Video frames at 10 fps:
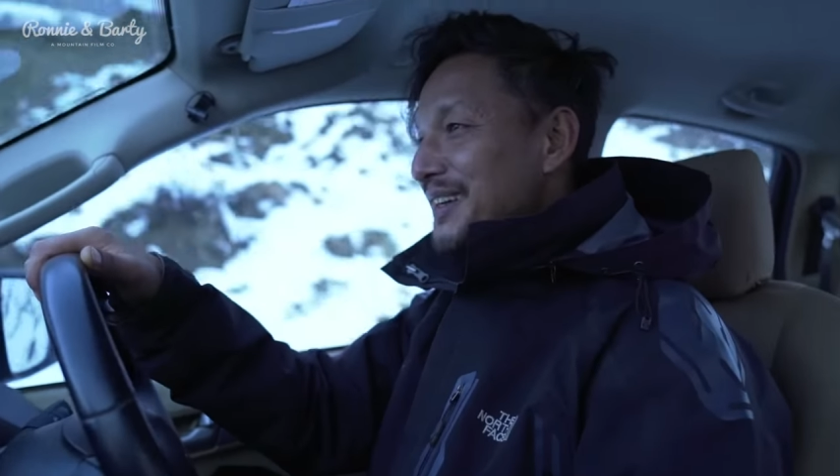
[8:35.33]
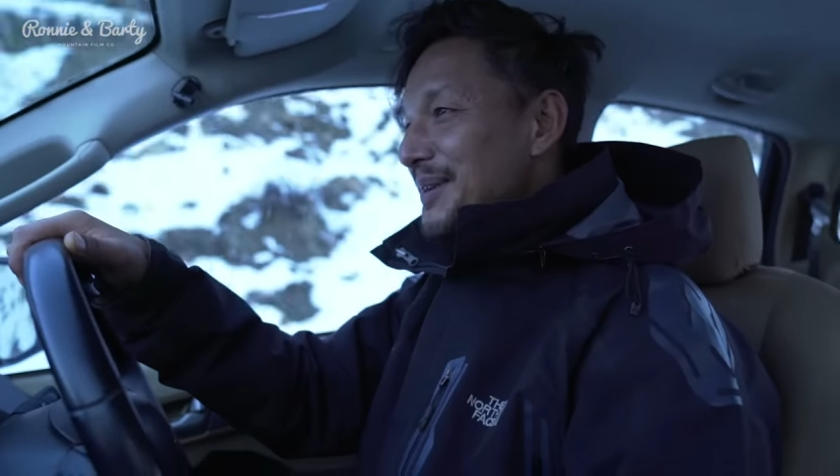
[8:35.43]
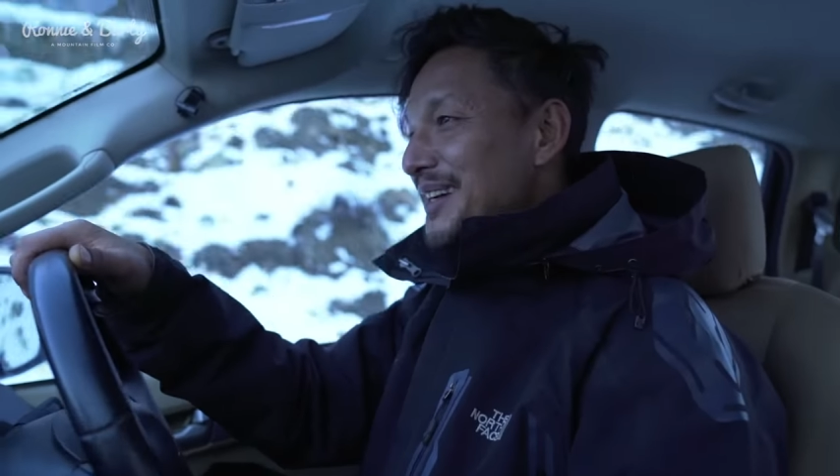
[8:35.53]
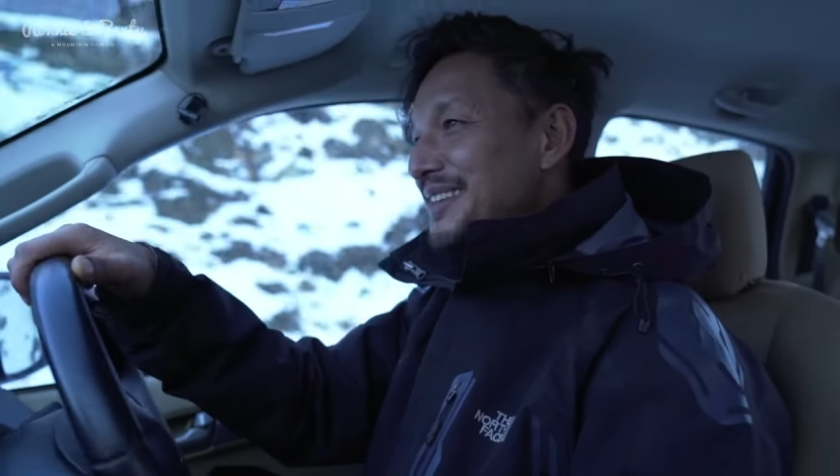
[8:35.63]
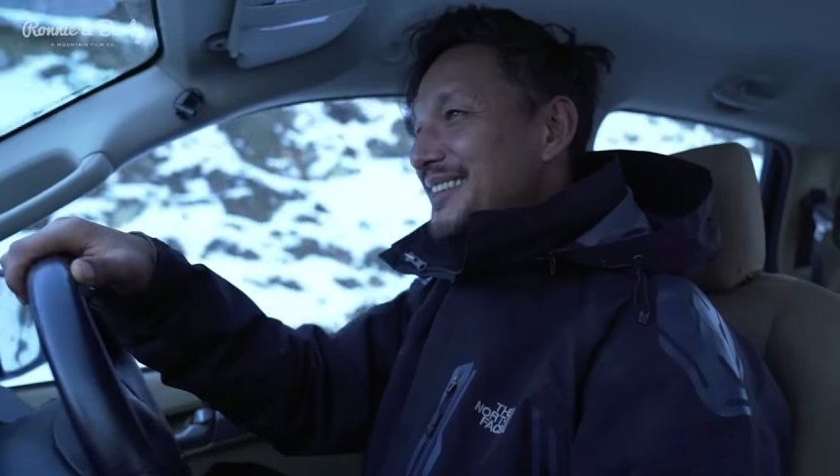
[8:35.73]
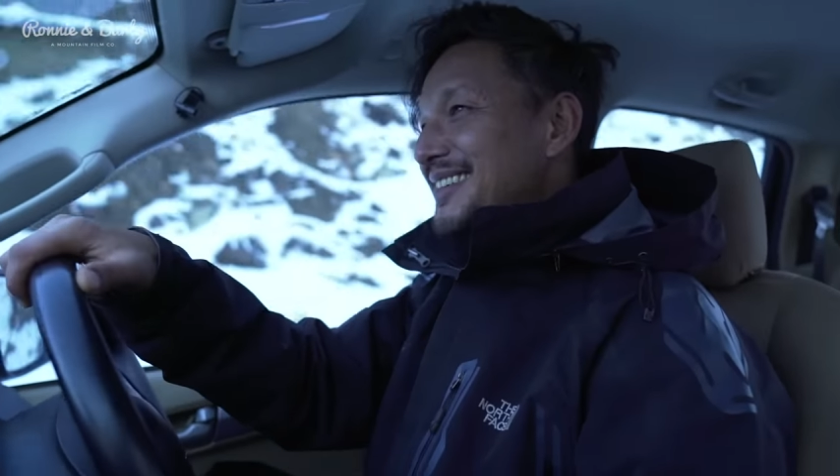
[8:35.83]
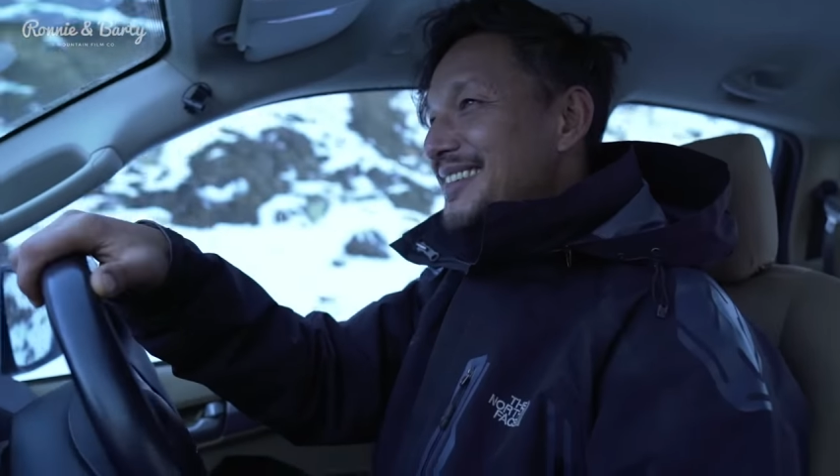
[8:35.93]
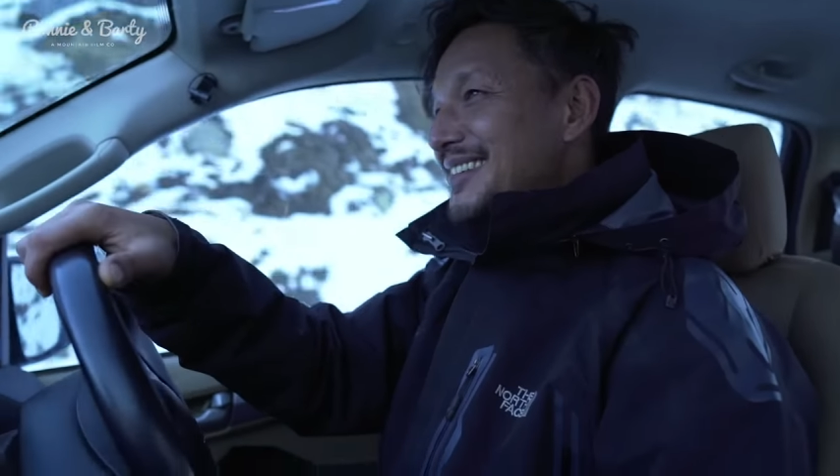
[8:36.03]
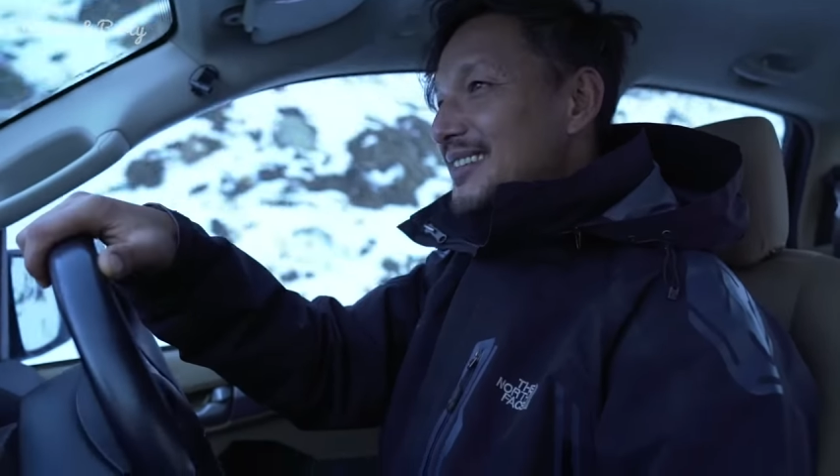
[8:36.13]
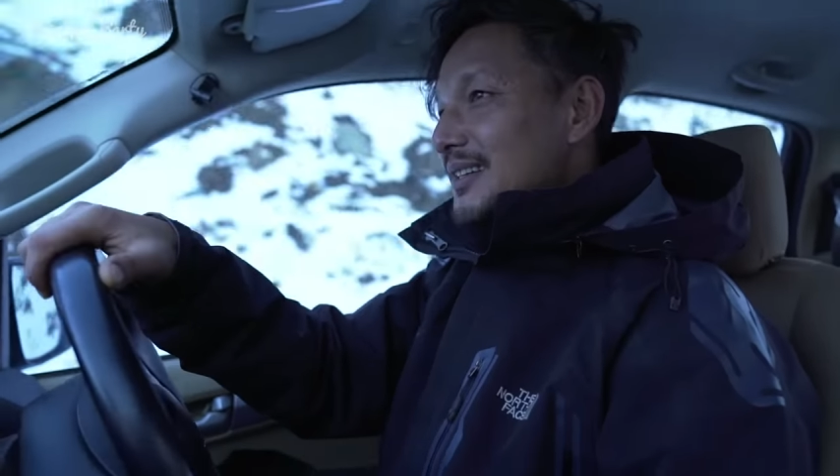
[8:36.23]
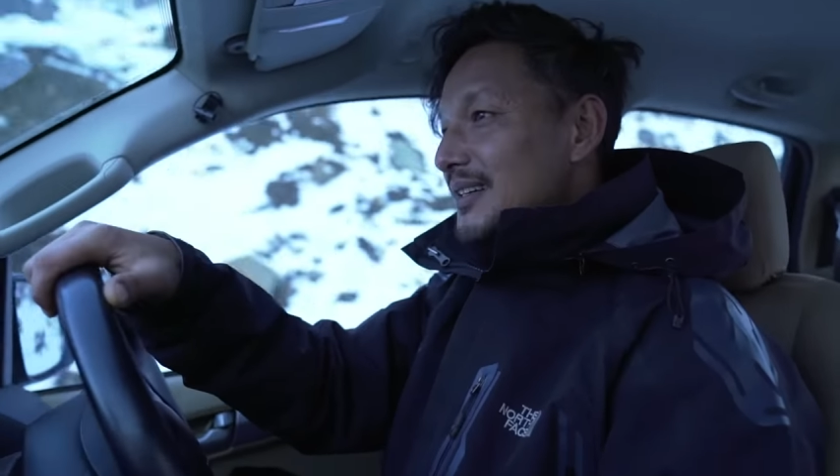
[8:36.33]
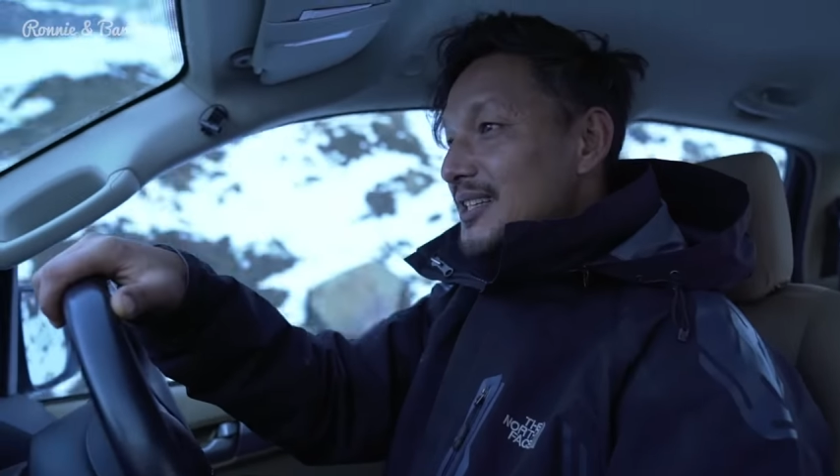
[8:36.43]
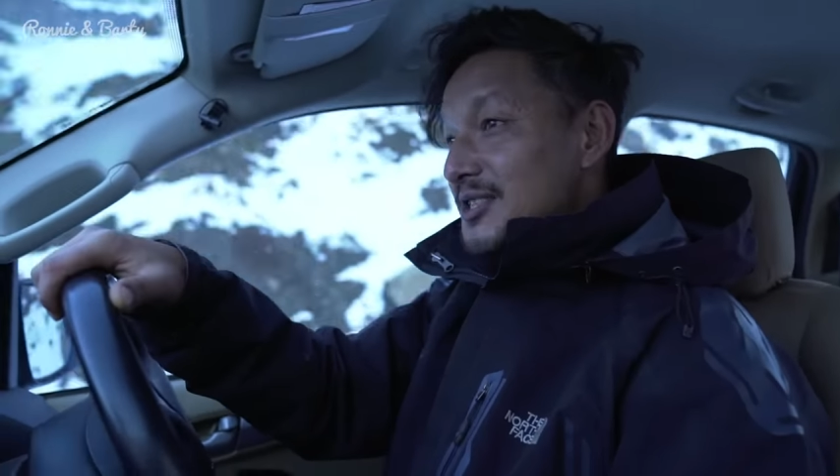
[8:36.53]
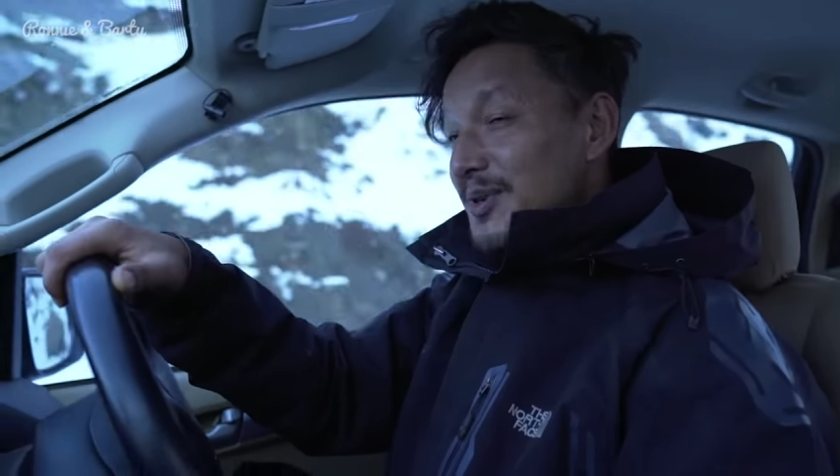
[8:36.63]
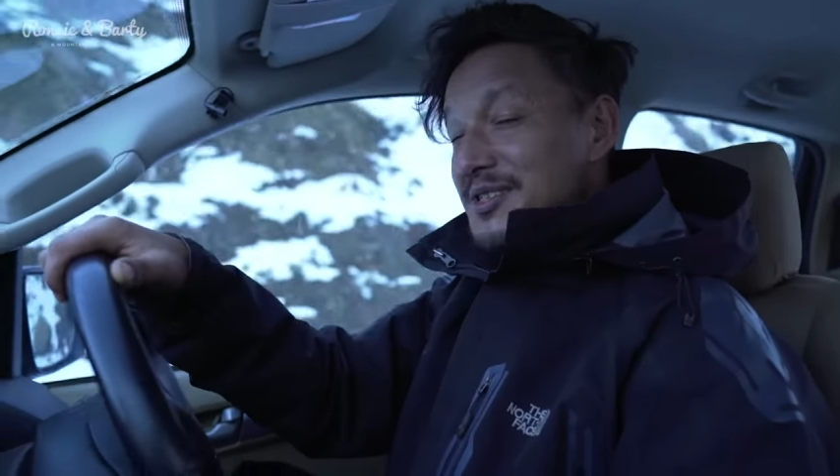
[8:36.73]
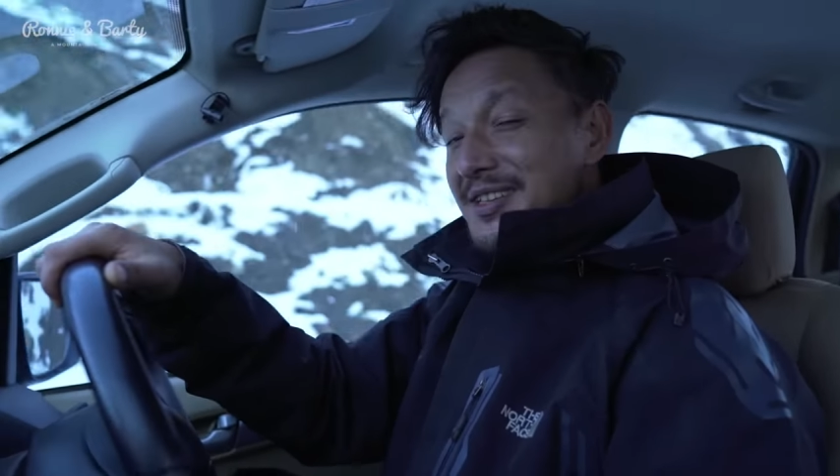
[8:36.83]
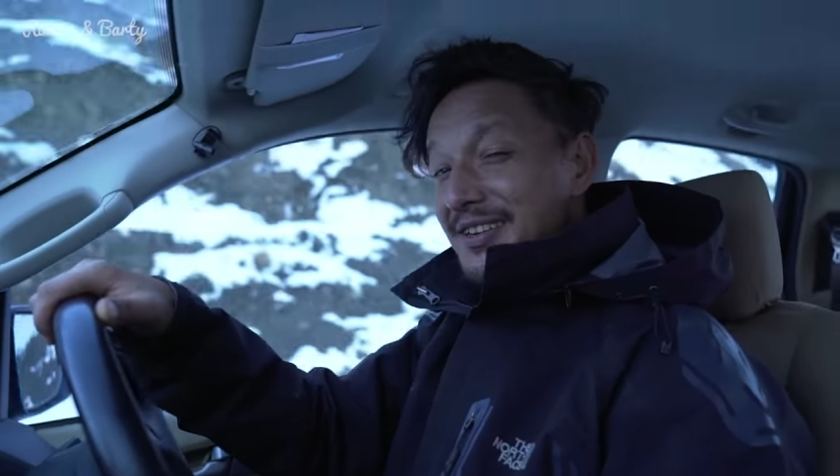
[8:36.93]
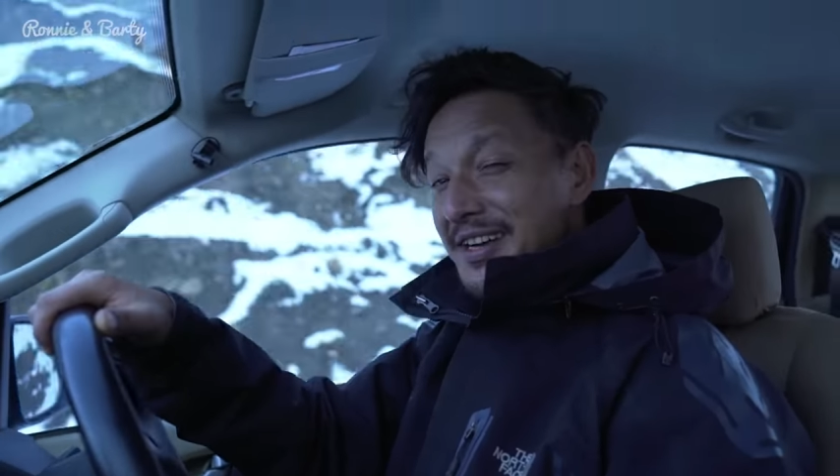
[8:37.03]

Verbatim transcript: man especially